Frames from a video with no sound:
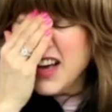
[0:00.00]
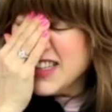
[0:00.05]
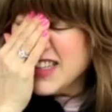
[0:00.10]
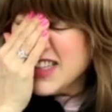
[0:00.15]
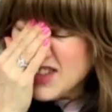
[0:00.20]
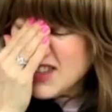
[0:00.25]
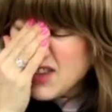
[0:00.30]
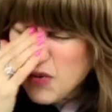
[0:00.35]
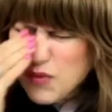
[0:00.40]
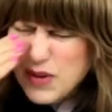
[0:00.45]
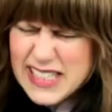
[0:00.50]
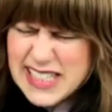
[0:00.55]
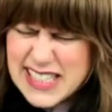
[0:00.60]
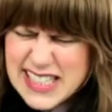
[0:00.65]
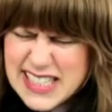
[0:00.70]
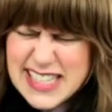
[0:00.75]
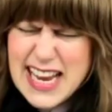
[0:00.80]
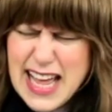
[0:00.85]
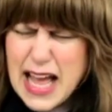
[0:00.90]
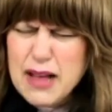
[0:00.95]
I just always
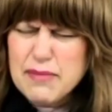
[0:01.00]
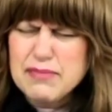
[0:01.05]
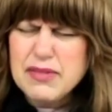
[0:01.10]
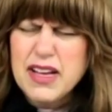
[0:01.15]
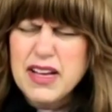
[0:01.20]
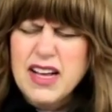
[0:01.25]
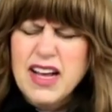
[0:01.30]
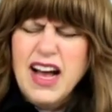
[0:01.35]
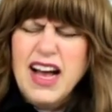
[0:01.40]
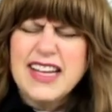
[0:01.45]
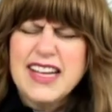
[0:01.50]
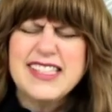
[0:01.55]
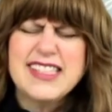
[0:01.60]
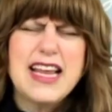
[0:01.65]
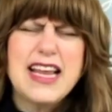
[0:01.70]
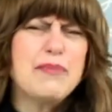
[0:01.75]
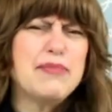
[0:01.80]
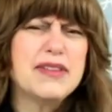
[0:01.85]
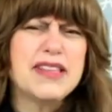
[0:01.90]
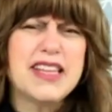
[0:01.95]
snapped i
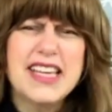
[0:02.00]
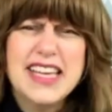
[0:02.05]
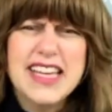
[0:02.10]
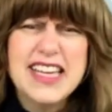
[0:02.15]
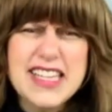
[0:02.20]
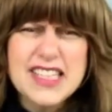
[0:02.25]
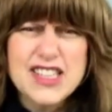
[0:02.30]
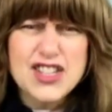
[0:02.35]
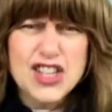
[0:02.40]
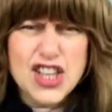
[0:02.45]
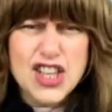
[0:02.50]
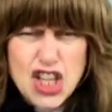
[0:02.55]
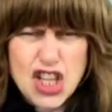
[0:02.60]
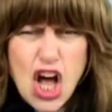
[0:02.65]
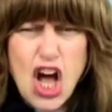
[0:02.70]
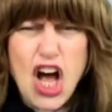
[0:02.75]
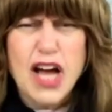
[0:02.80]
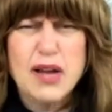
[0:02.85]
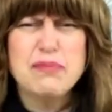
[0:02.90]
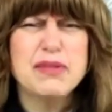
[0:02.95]
snap at the kids a
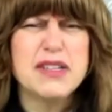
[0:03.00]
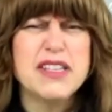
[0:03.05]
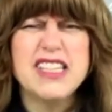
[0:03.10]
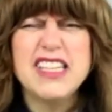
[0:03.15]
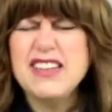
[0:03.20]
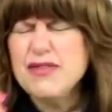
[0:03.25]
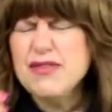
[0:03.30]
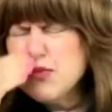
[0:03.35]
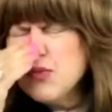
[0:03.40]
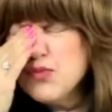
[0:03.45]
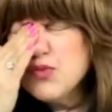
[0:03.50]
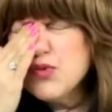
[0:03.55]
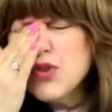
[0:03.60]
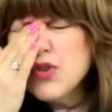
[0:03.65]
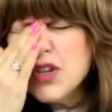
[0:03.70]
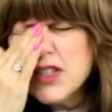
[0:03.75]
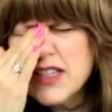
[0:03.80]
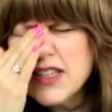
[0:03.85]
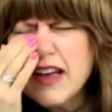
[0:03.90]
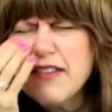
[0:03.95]
lot but even
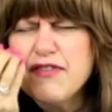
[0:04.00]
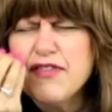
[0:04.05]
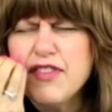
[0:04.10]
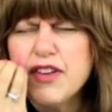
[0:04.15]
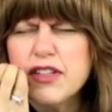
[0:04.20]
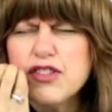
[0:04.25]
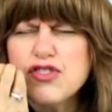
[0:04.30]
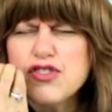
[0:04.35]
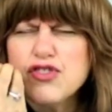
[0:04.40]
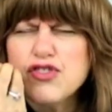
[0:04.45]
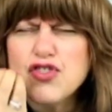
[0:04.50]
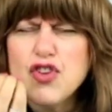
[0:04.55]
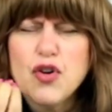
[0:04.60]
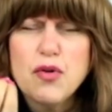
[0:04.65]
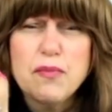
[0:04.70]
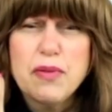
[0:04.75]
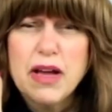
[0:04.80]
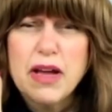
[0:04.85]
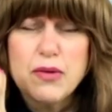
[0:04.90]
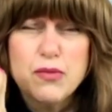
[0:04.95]
worse i feel so
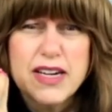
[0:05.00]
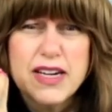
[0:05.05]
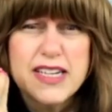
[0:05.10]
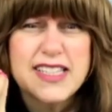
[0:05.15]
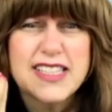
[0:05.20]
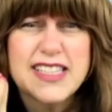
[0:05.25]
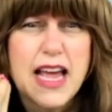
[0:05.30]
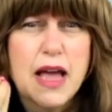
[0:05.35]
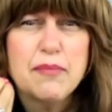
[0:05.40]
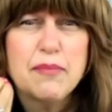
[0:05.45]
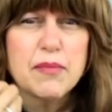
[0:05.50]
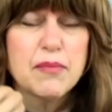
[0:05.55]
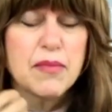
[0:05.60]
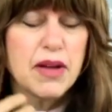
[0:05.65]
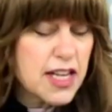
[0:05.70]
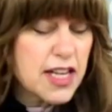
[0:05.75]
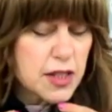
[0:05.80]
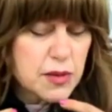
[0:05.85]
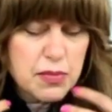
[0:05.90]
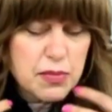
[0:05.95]
bad when i snap at my
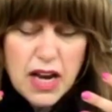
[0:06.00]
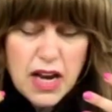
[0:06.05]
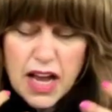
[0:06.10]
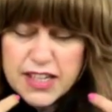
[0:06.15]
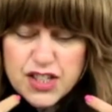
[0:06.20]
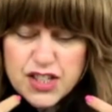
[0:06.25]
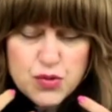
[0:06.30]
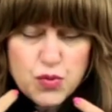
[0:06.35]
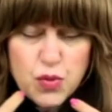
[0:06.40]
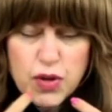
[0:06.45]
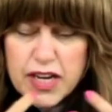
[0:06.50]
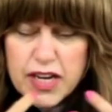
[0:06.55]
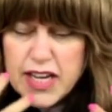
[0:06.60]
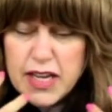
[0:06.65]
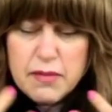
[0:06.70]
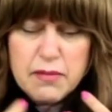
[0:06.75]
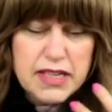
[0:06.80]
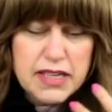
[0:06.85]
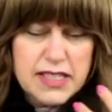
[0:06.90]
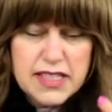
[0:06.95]
husband i just want to
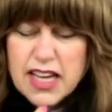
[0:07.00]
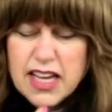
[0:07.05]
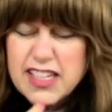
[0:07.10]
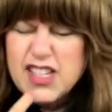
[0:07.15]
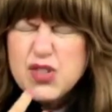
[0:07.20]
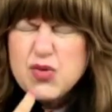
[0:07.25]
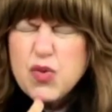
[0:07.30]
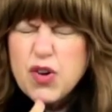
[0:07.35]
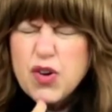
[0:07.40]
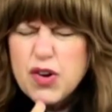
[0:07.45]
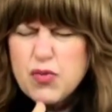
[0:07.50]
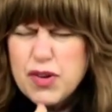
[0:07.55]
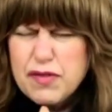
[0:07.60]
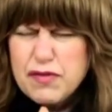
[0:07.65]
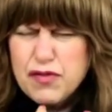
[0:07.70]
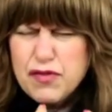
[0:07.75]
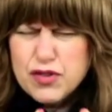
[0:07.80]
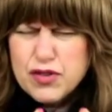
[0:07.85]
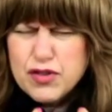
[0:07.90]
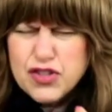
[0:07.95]
eat my i just want to
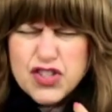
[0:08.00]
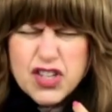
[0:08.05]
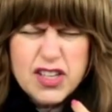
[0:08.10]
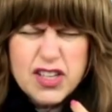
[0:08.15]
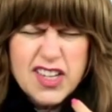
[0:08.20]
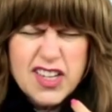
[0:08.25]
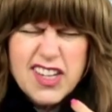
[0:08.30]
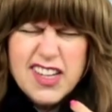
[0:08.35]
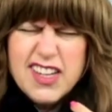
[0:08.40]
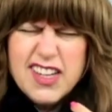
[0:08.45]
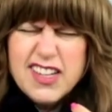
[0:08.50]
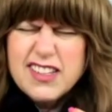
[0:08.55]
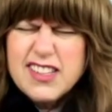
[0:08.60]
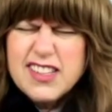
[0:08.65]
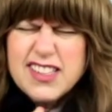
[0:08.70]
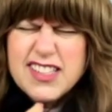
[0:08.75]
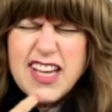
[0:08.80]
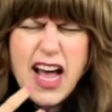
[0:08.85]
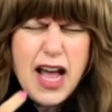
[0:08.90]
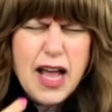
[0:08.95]
reverse the
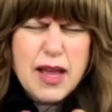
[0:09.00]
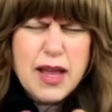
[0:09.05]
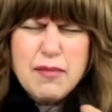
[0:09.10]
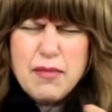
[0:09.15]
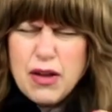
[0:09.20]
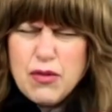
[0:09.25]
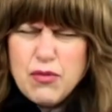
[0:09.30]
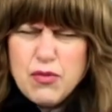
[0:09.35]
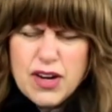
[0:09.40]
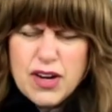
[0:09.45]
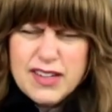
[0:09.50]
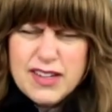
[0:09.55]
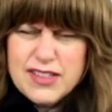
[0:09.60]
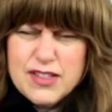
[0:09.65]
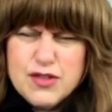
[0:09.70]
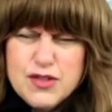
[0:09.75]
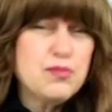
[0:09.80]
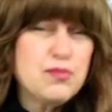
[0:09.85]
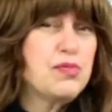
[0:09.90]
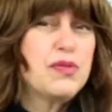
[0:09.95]
time i want to
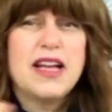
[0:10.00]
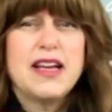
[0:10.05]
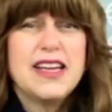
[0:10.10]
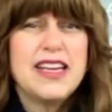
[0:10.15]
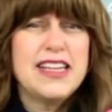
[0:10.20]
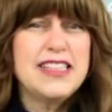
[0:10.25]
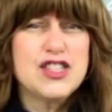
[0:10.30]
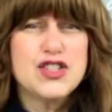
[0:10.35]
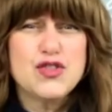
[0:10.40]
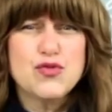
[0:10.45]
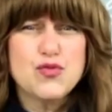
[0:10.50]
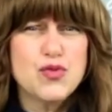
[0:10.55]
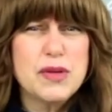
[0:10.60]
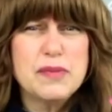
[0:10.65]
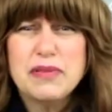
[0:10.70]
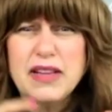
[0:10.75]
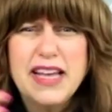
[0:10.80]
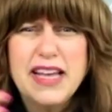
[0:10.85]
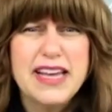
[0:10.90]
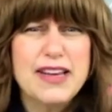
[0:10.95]
do instant
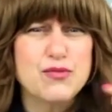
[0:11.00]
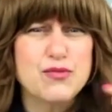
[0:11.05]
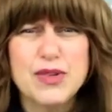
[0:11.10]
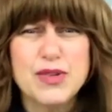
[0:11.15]
replay and